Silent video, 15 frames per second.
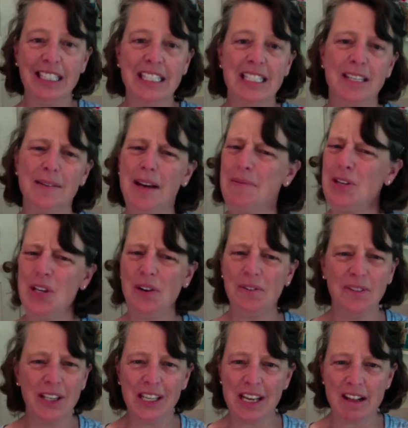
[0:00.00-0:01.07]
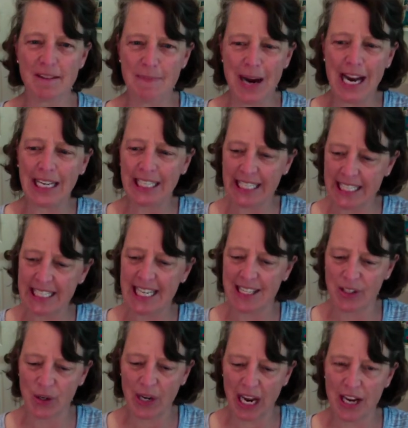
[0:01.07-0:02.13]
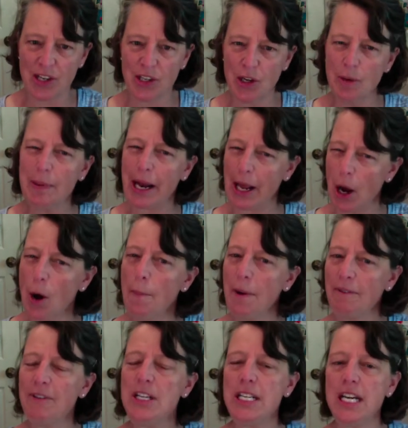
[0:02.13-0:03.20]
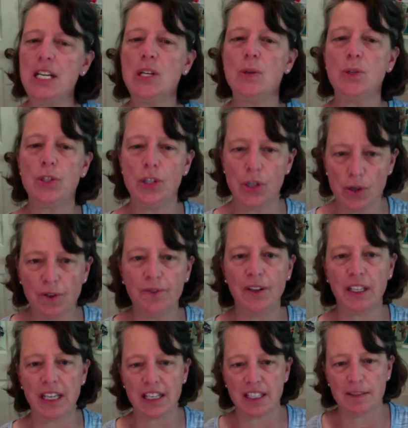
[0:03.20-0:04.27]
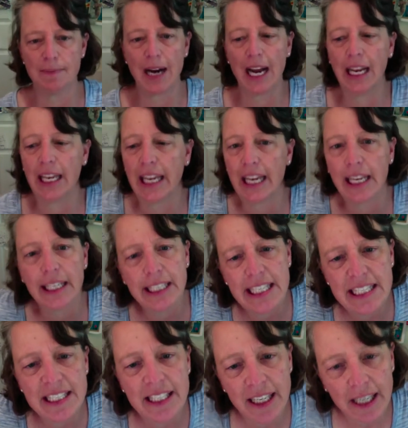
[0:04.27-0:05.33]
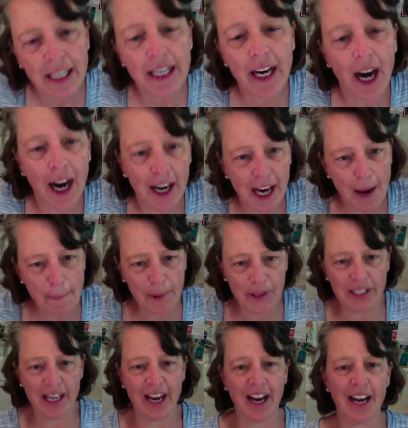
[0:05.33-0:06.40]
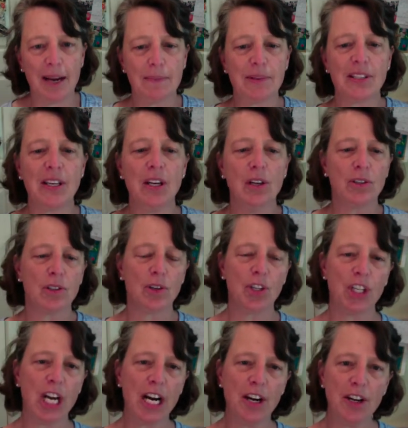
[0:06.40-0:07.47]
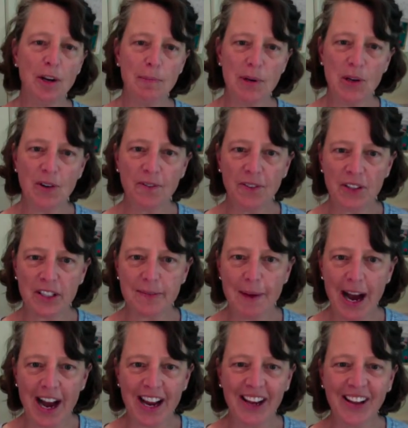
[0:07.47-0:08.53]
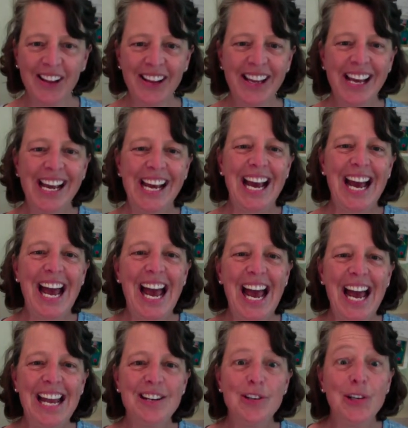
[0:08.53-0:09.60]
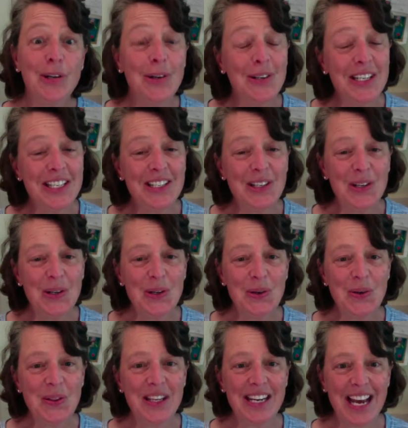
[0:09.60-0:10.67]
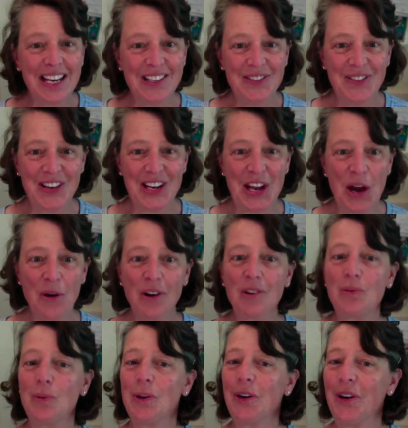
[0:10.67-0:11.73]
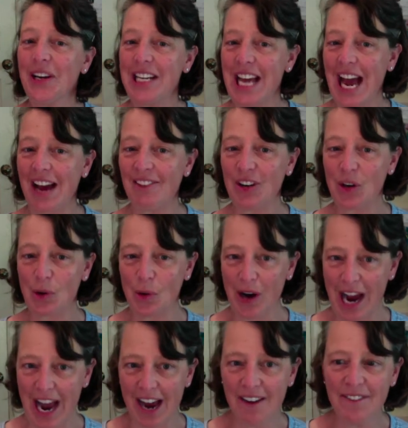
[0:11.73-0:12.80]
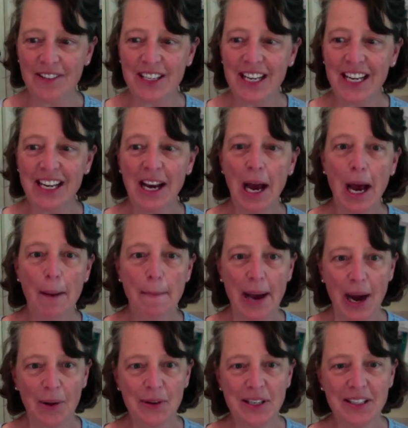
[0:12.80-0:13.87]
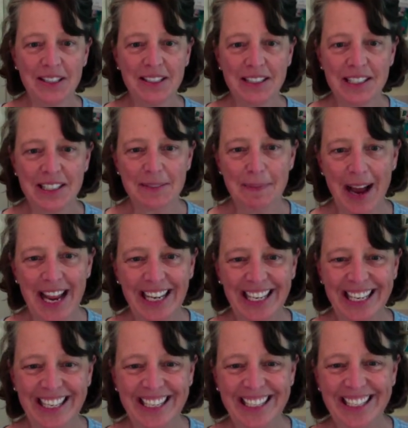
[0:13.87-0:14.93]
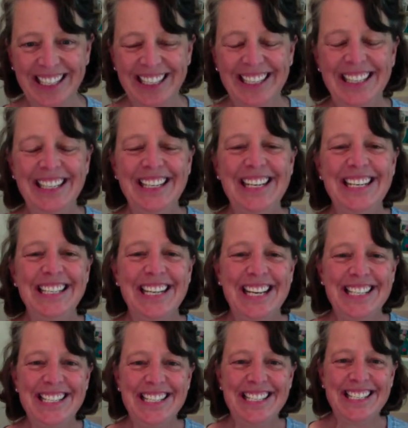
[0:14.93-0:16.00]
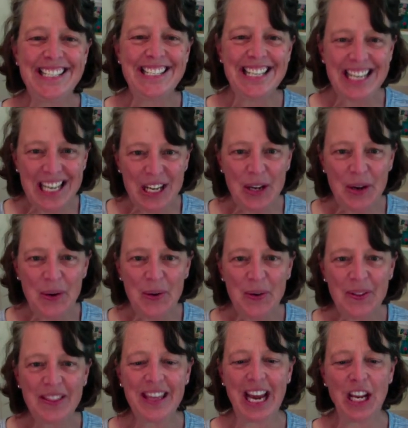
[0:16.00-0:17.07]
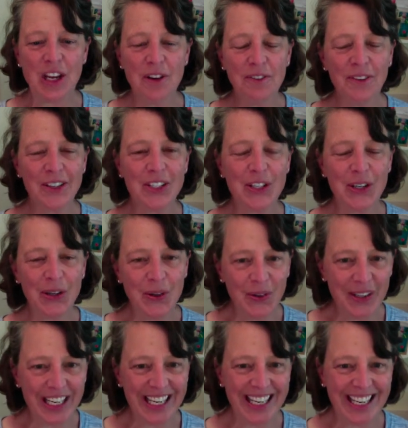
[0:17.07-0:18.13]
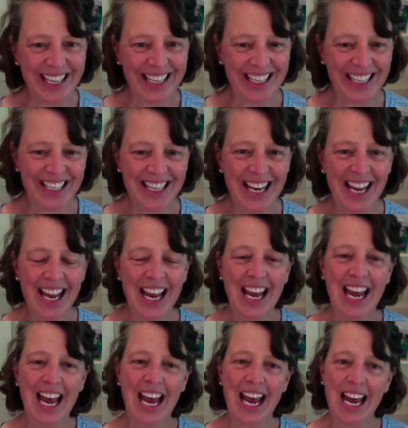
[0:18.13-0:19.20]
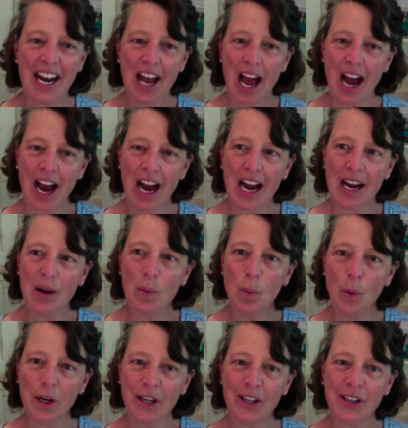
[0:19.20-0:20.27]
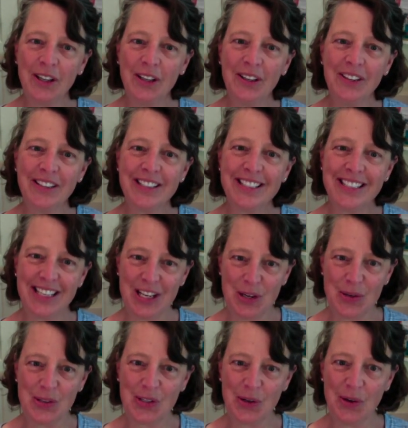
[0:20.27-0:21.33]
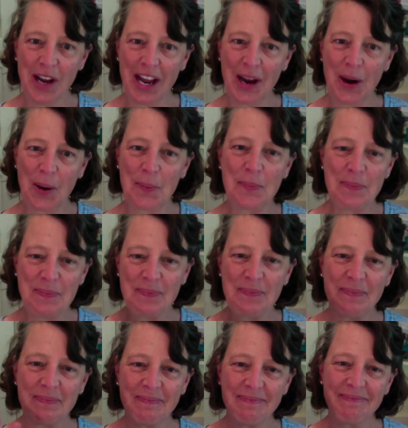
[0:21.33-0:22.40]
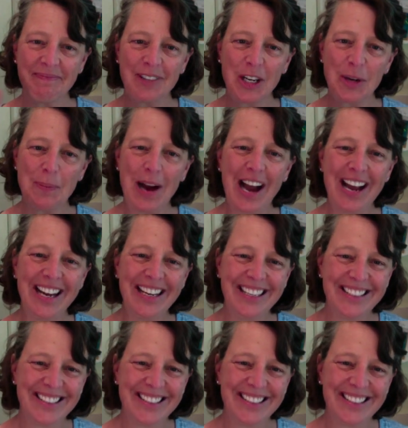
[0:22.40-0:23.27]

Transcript: Sometimes you don't feel like smiling, and that's okay too, but I hope every day you do feel like smiling at least a couple times. So share your beautiful smile and tune into the next video because we're going to have a craft about smiling. Nice to see you. Thank you for tuning in, and I will see you soon, I hope. Goodbye.